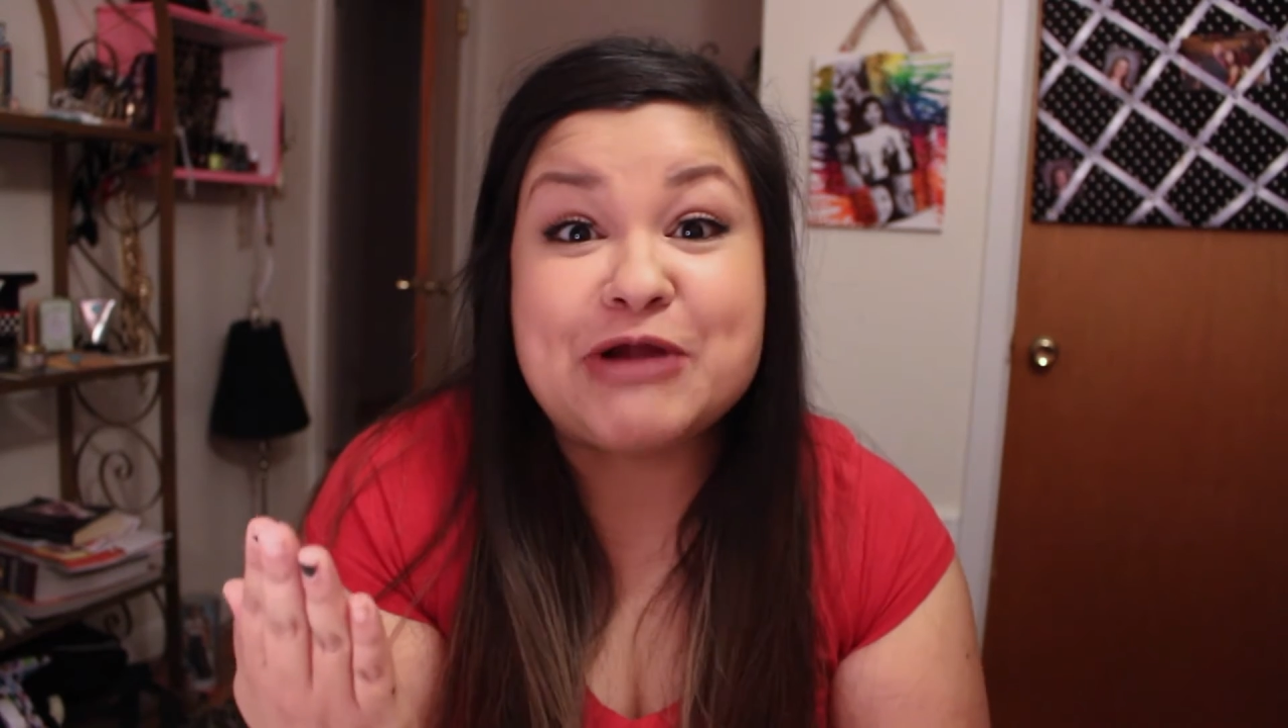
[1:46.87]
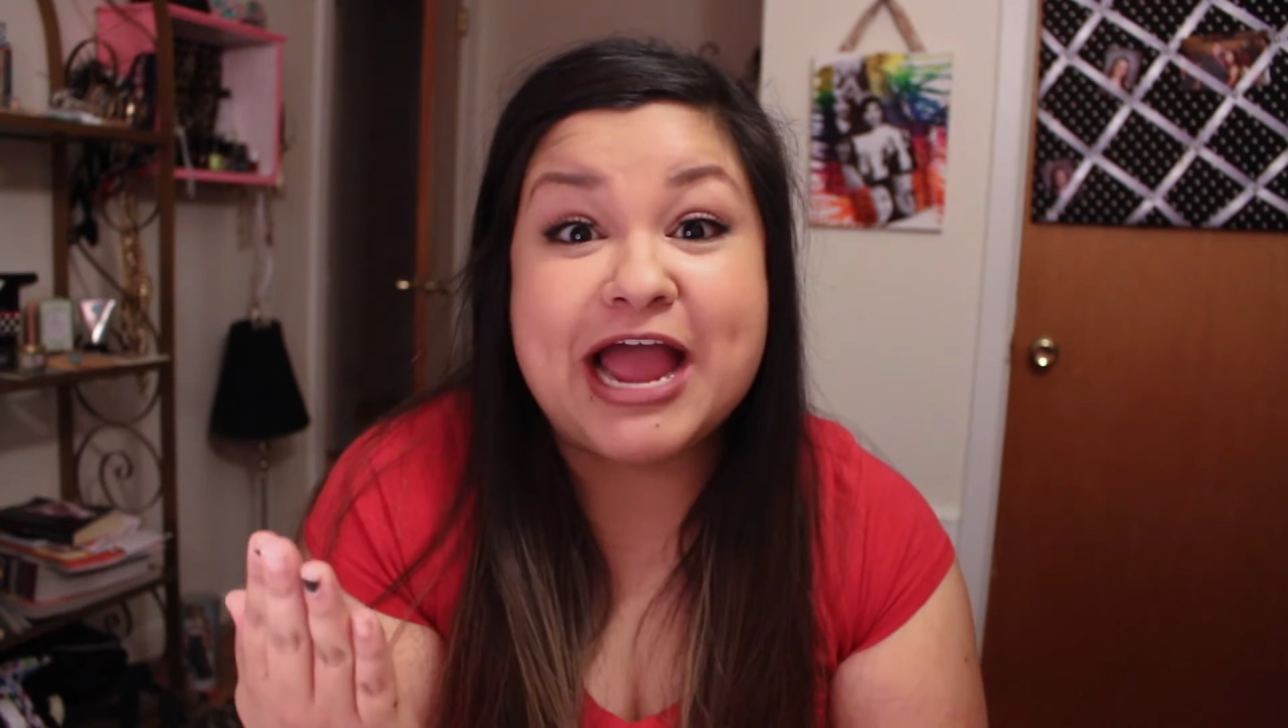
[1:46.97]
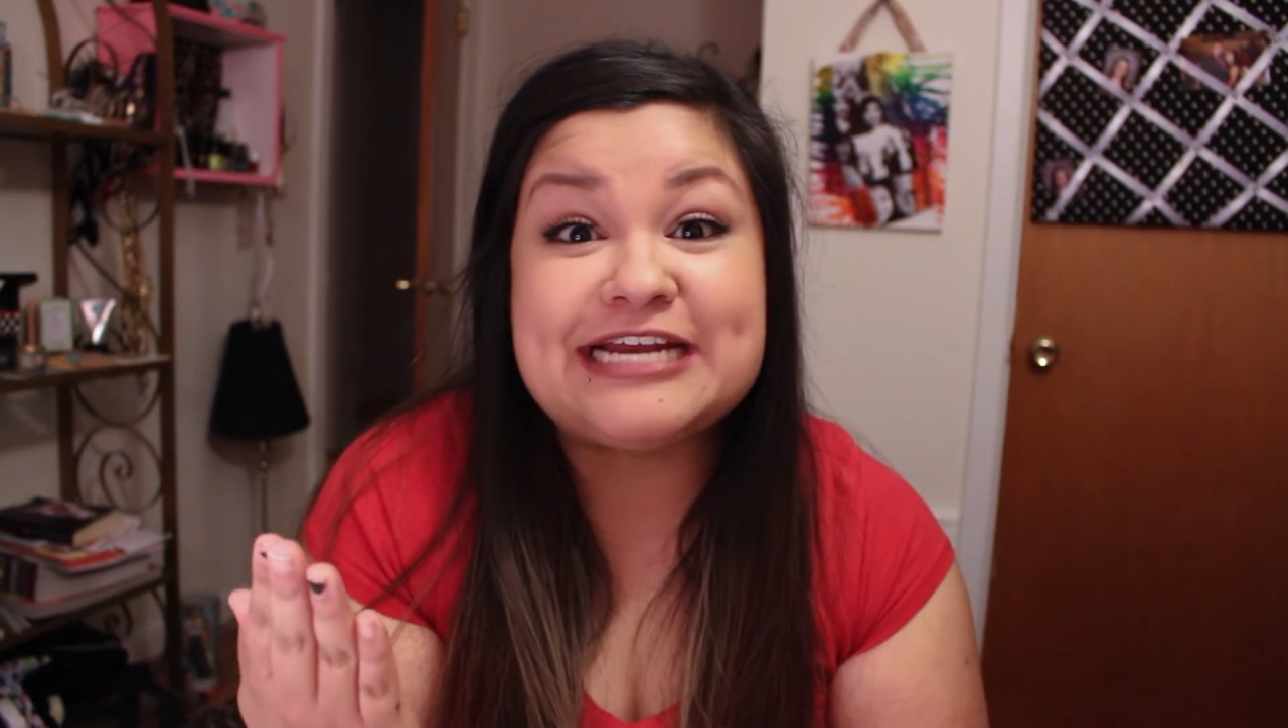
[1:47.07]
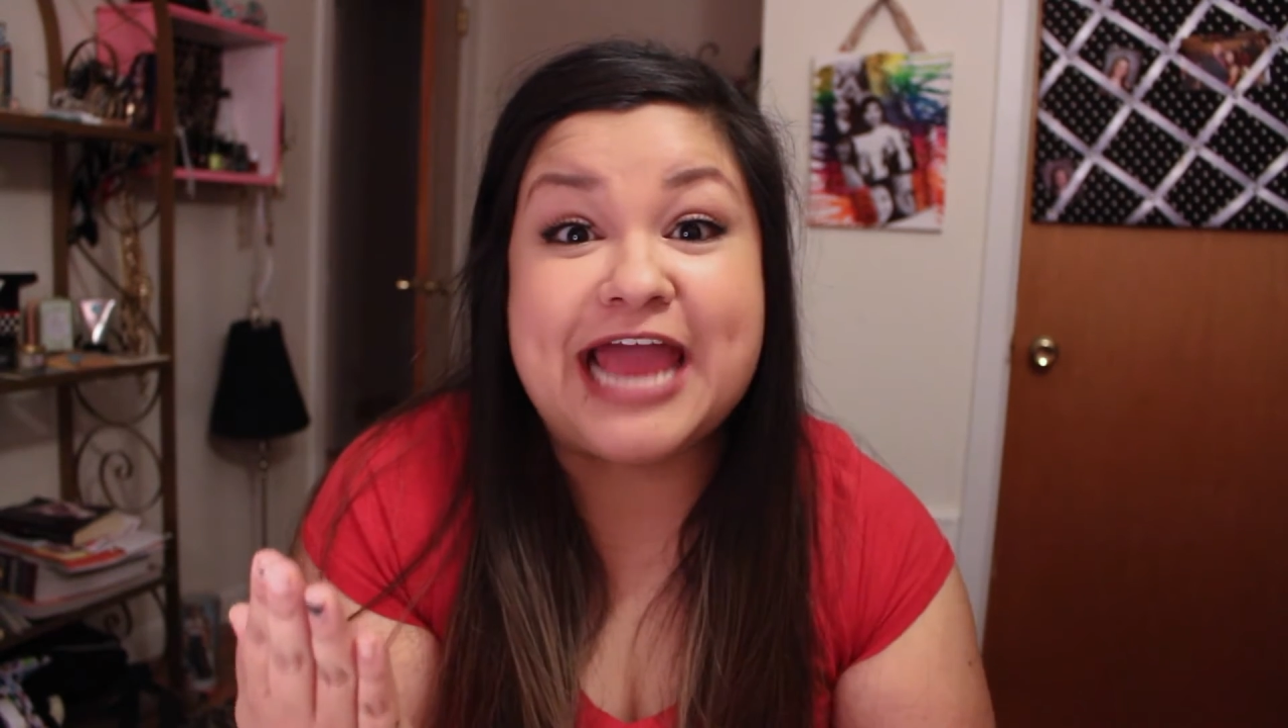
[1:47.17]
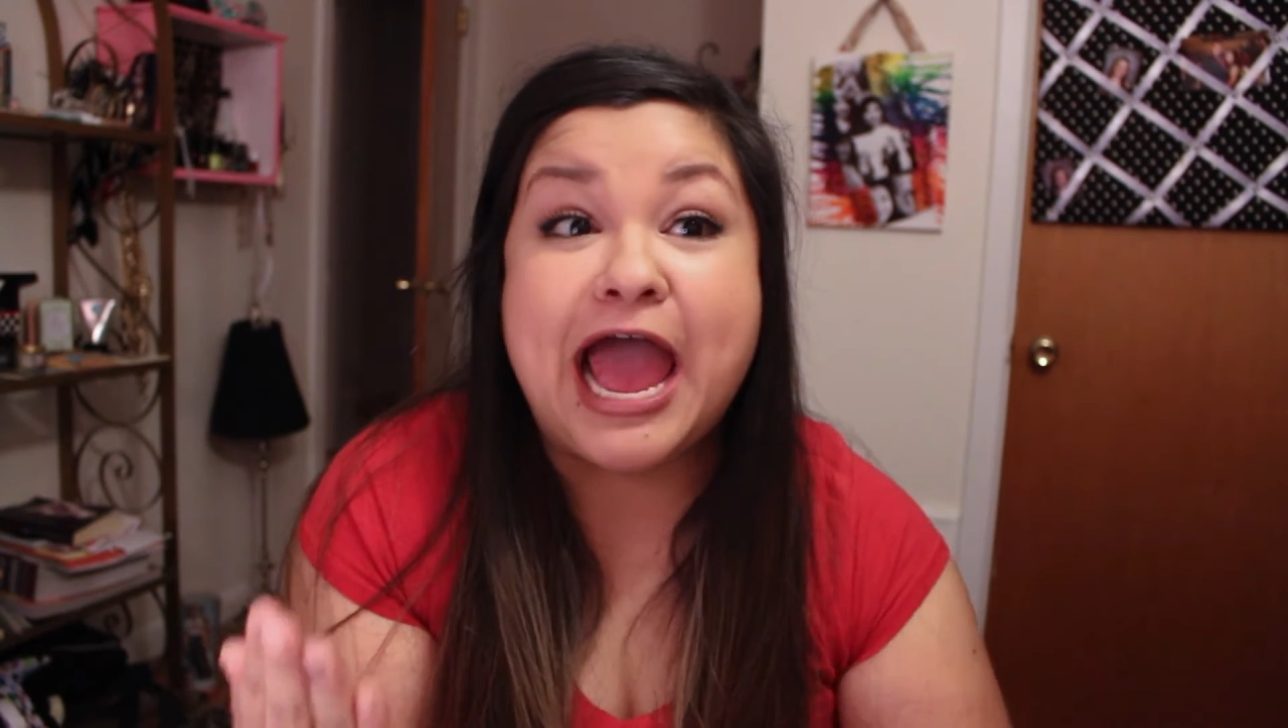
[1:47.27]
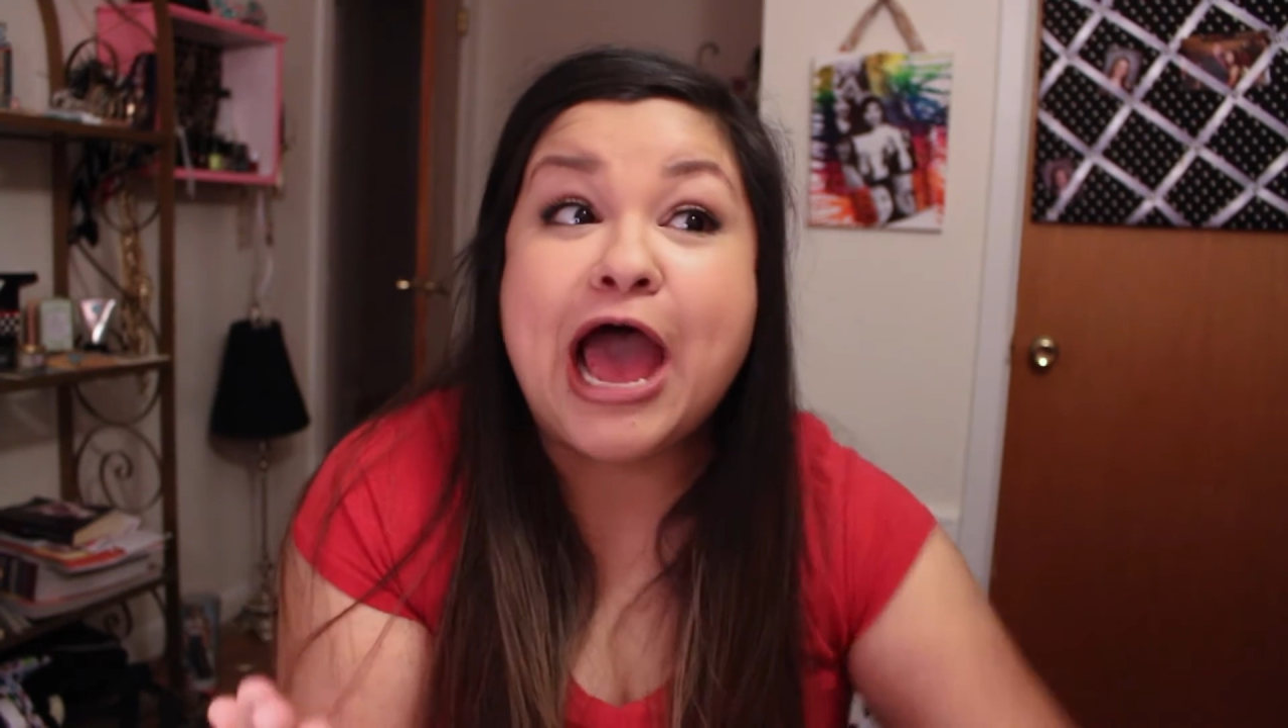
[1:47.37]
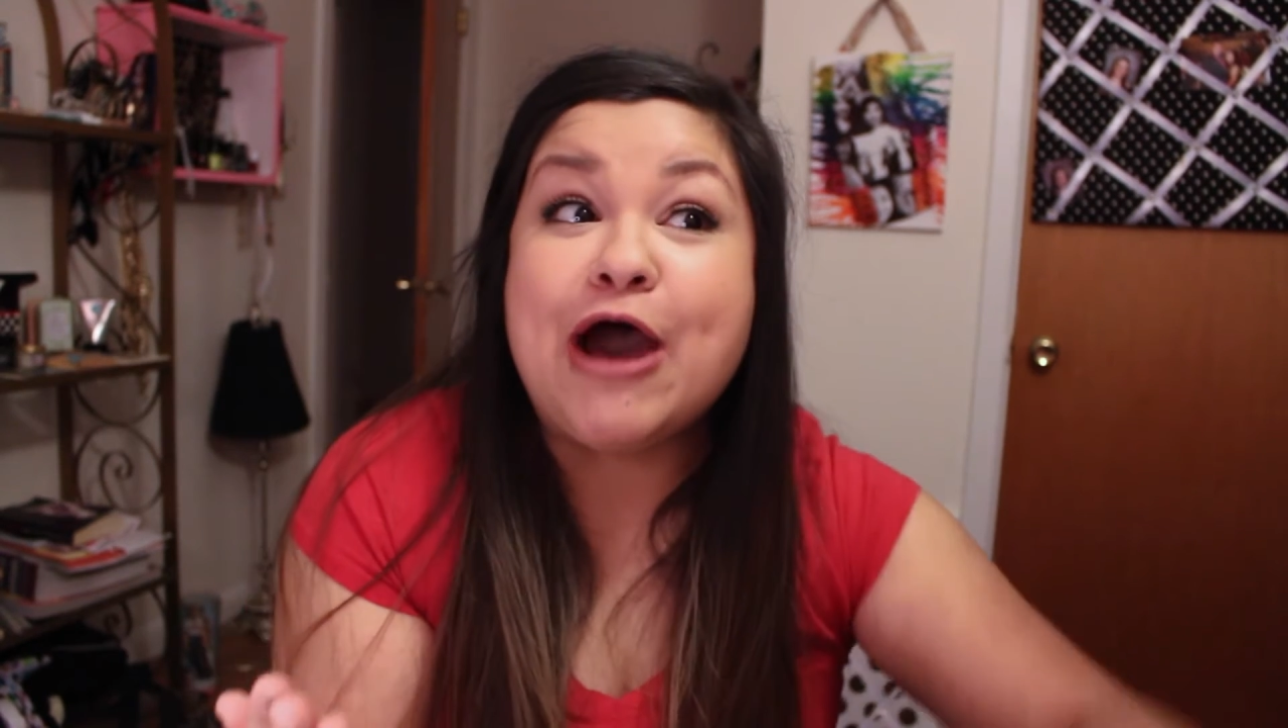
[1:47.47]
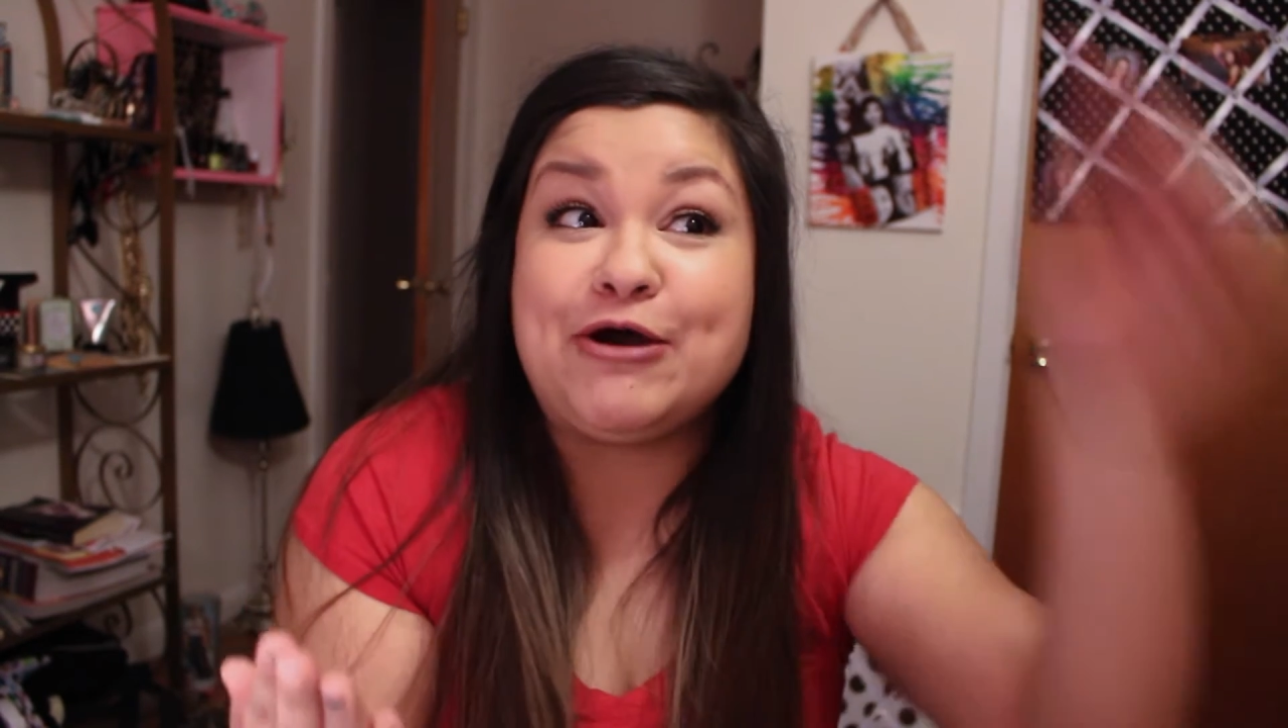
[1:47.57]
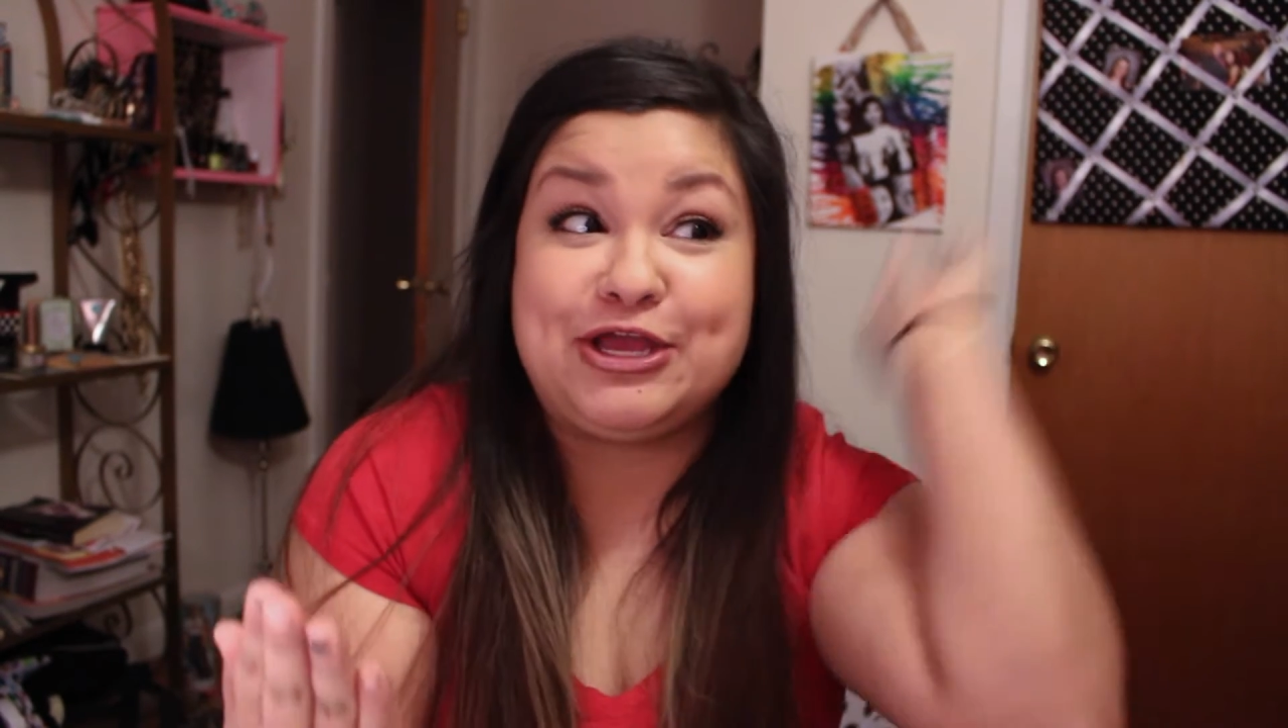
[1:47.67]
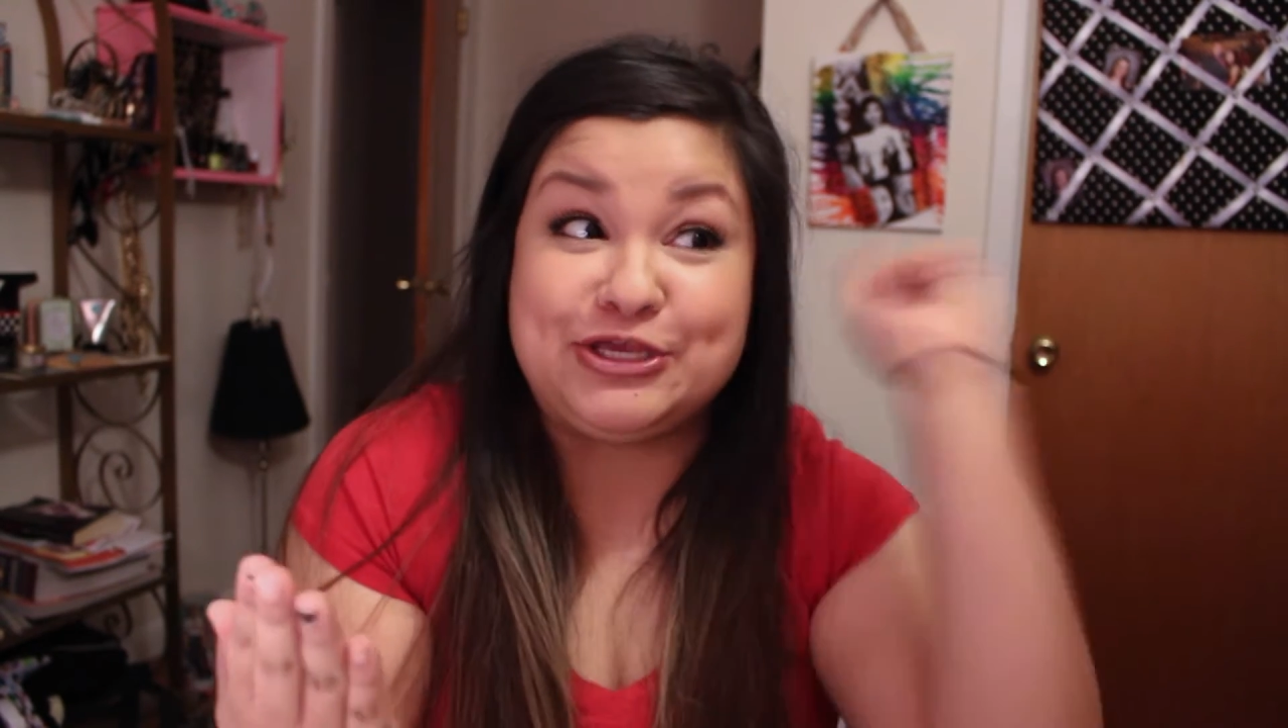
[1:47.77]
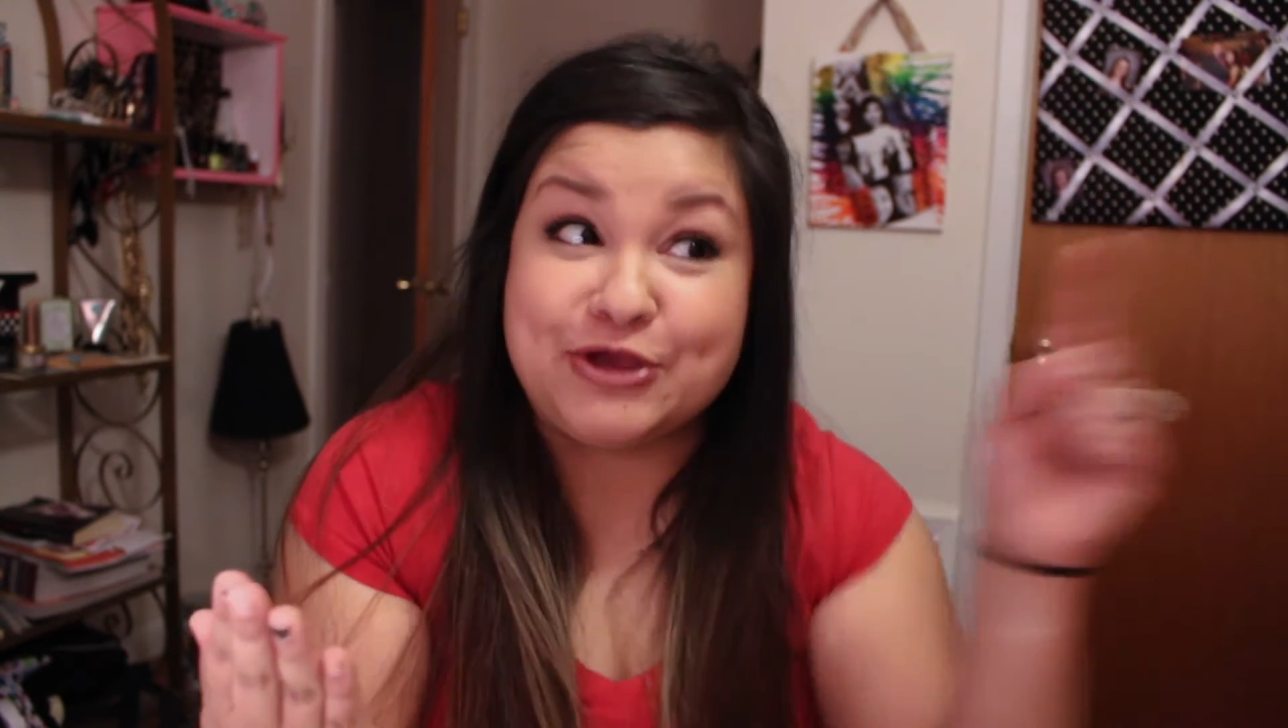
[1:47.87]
right now,